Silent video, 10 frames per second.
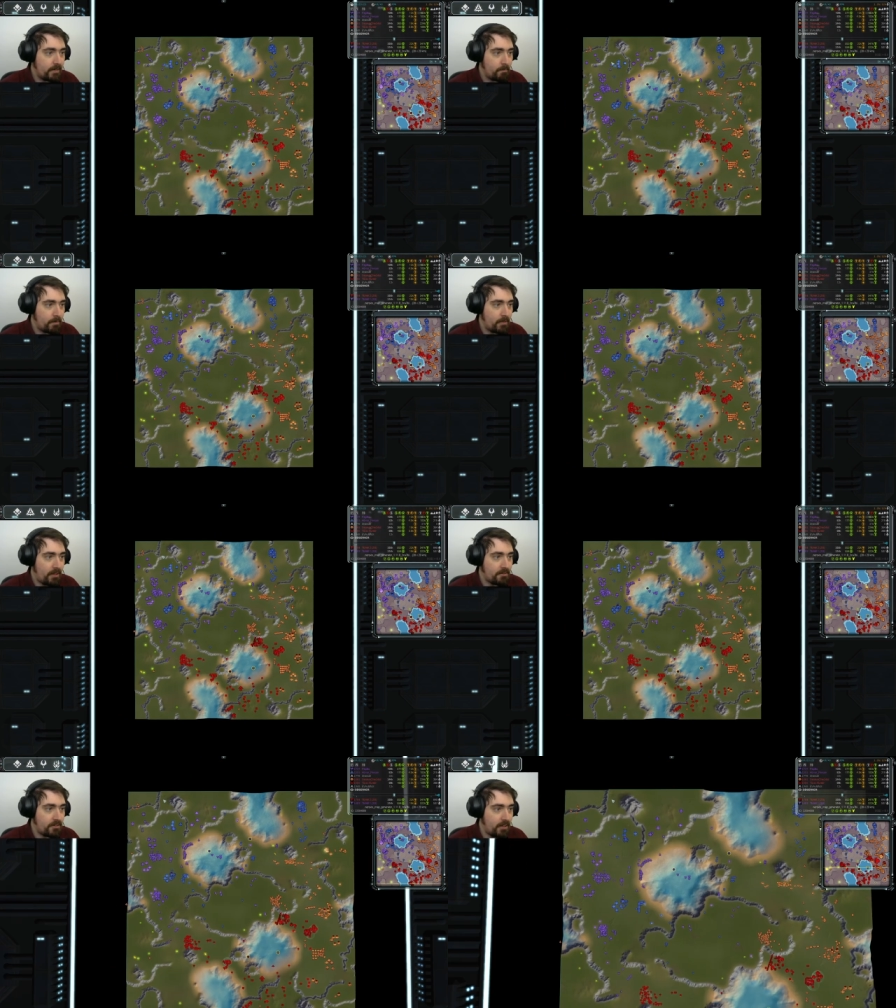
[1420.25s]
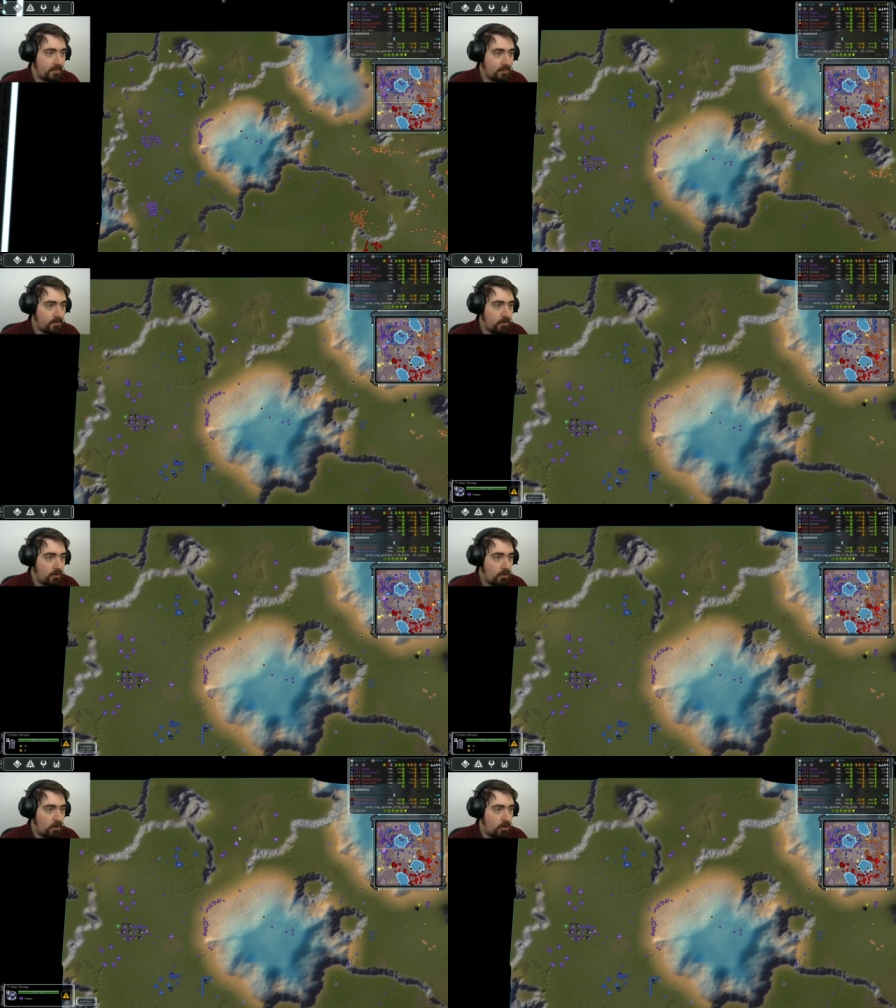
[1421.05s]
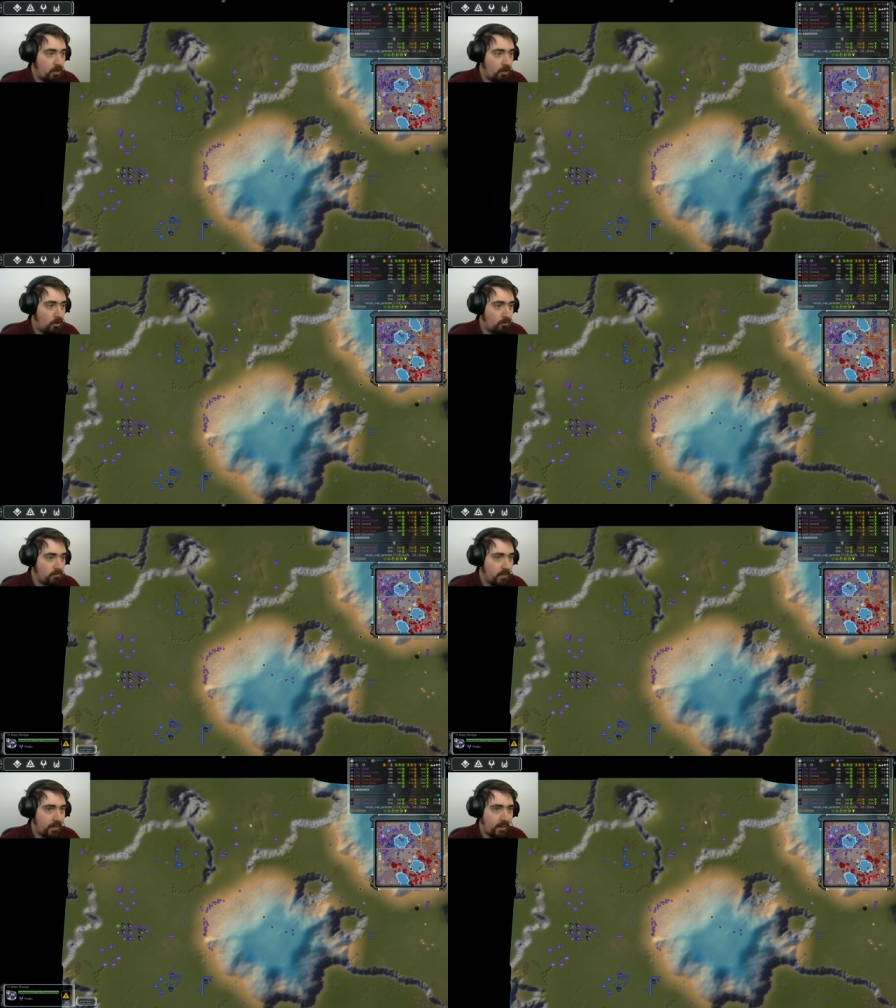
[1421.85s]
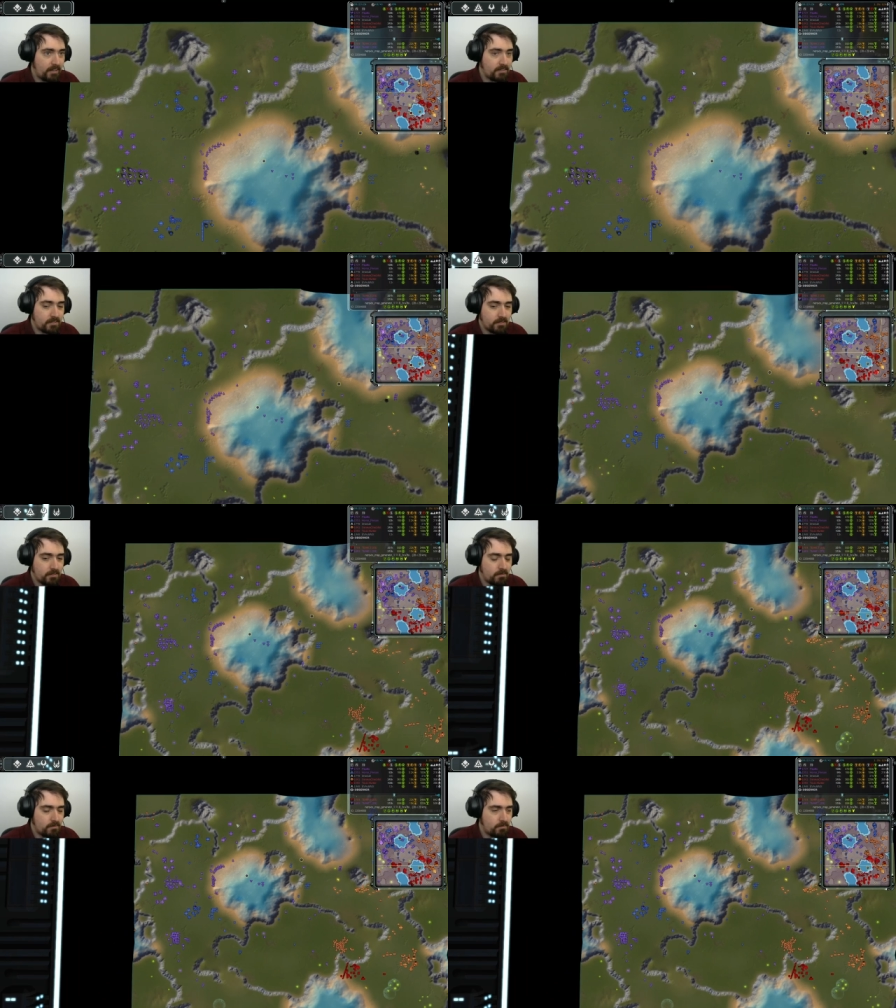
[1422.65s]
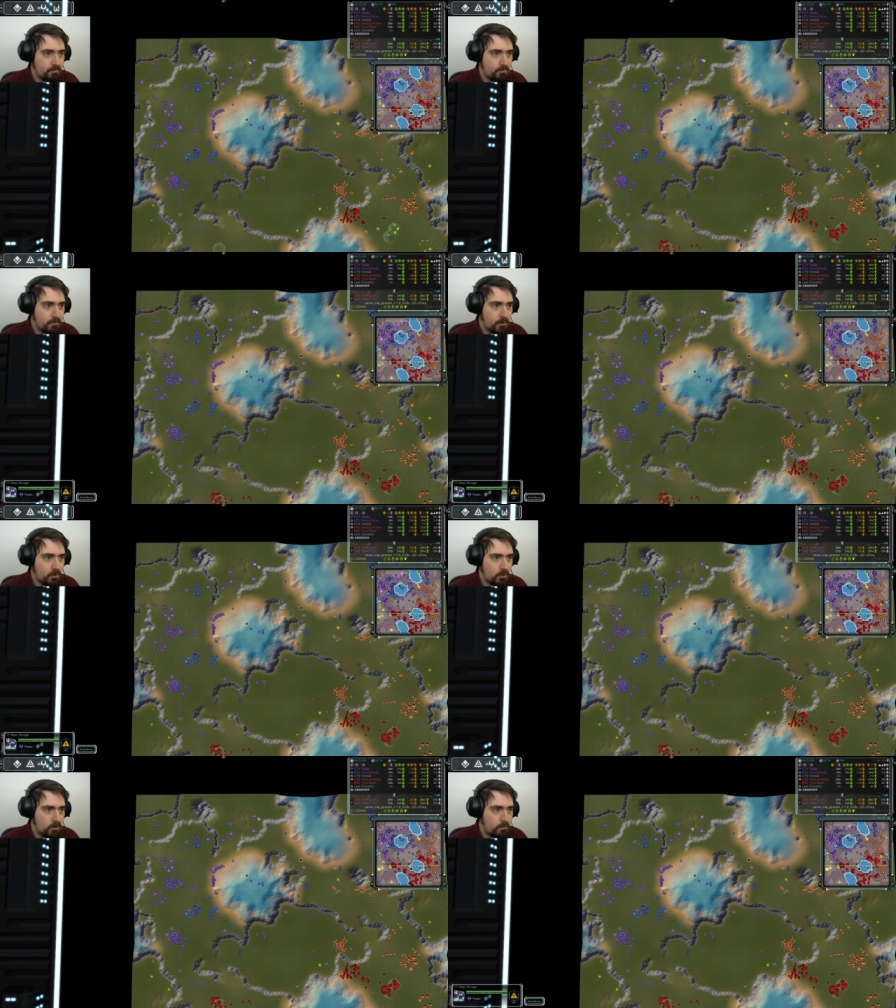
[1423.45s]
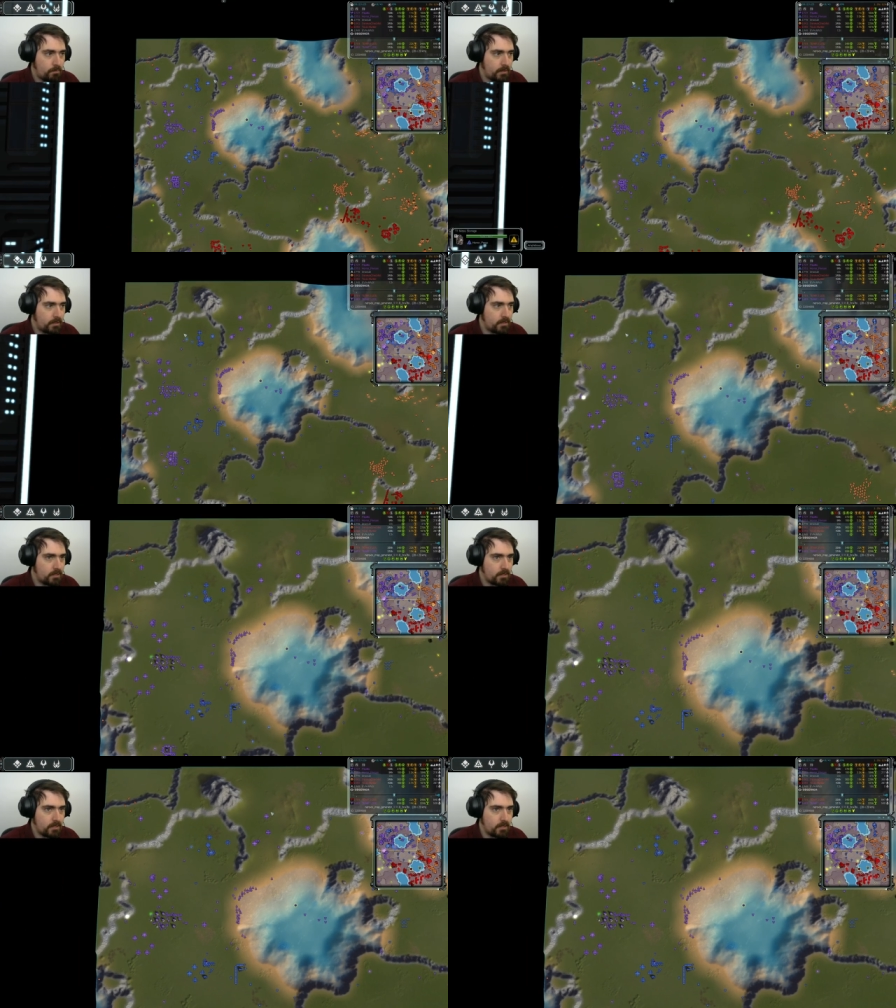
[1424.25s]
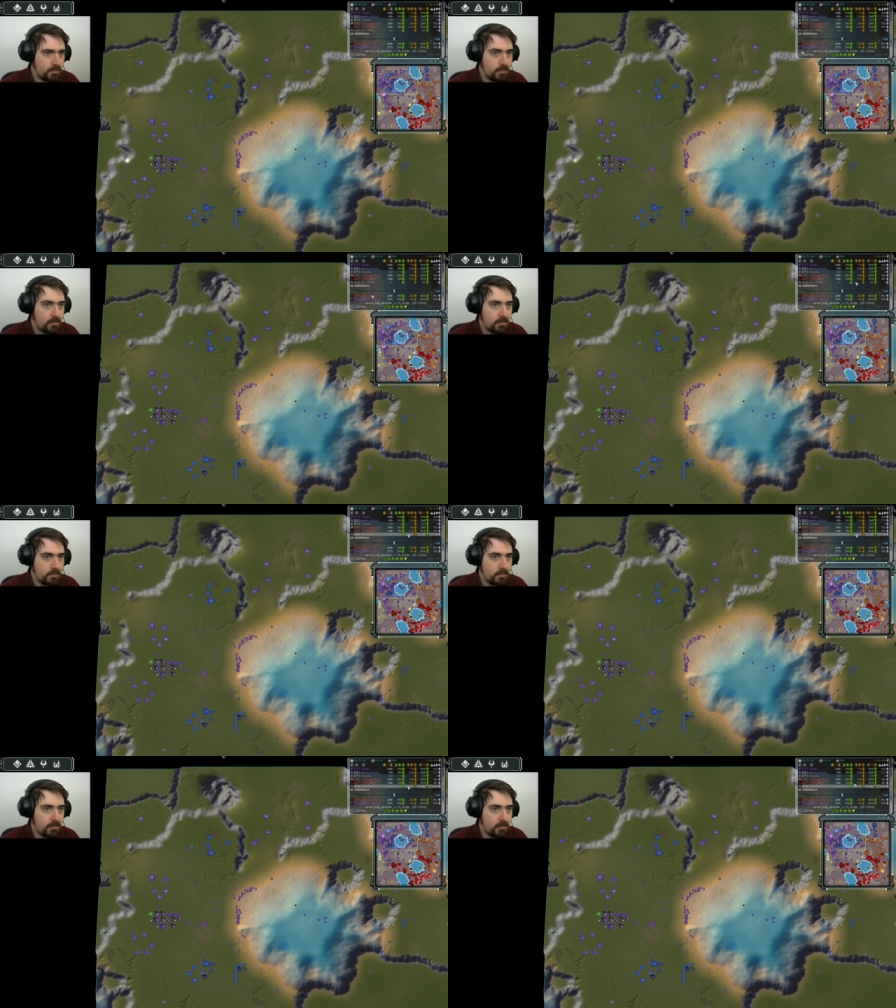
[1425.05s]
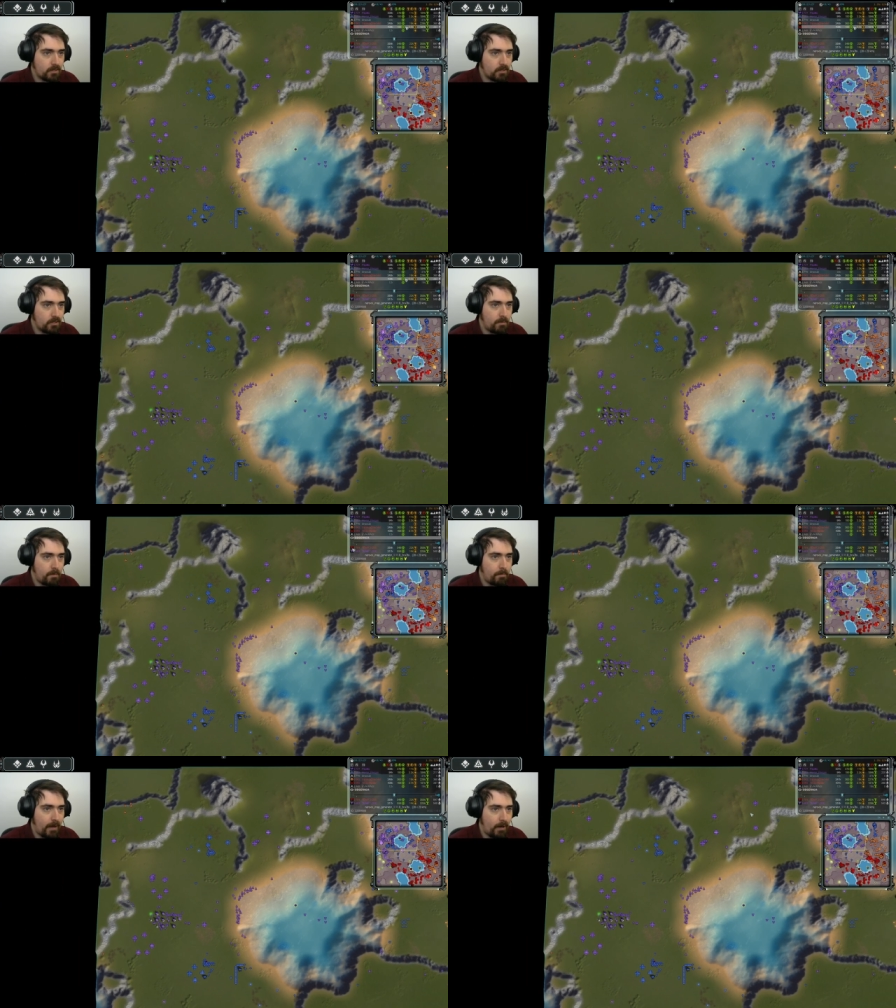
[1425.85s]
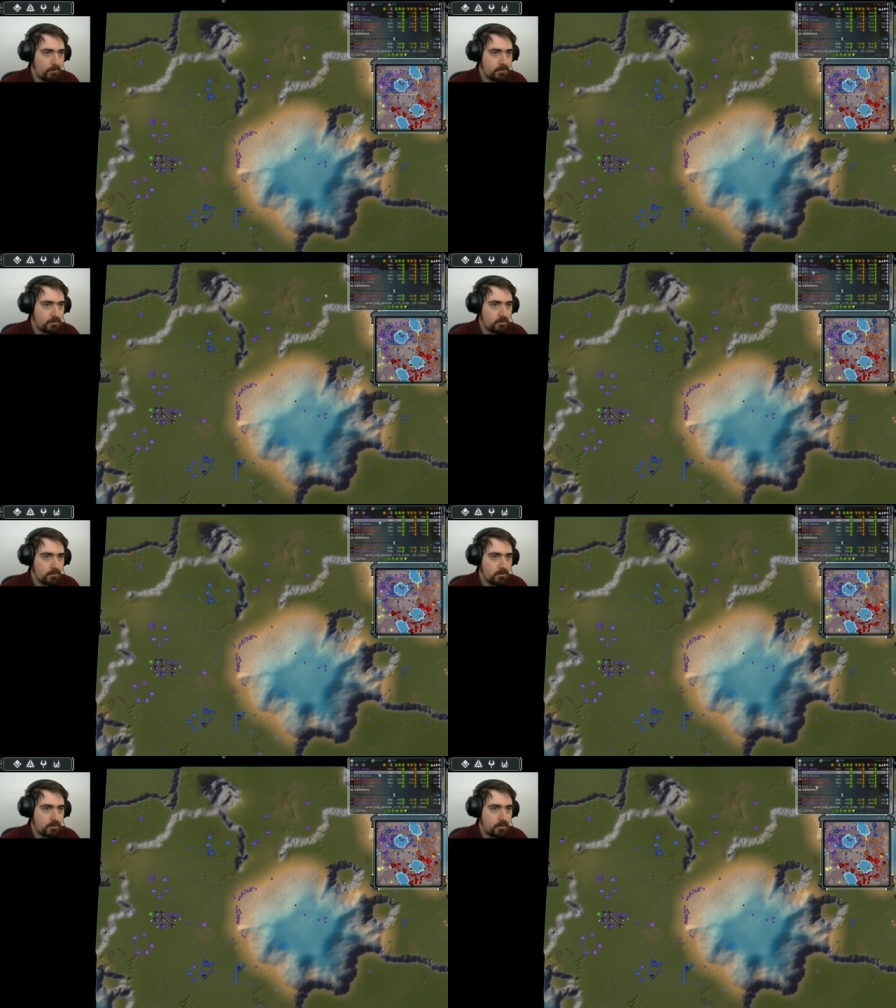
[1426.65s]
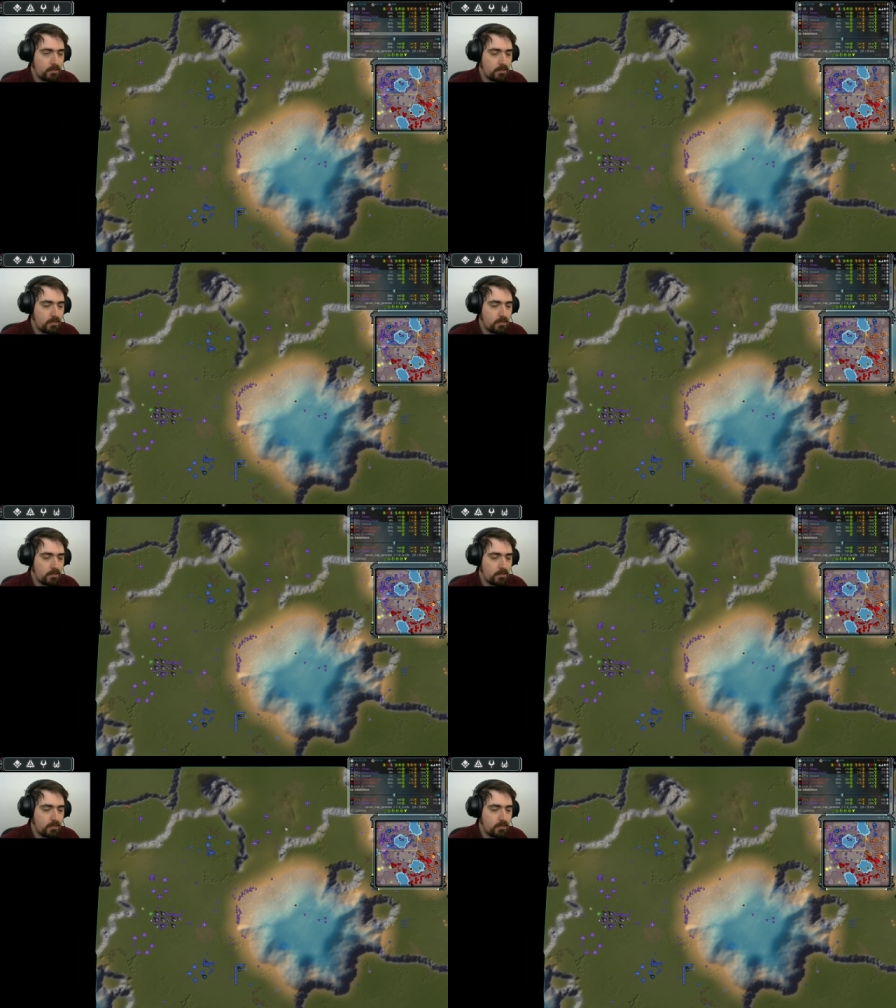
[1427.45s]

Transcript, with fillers: but that said horror has more but could he be power stored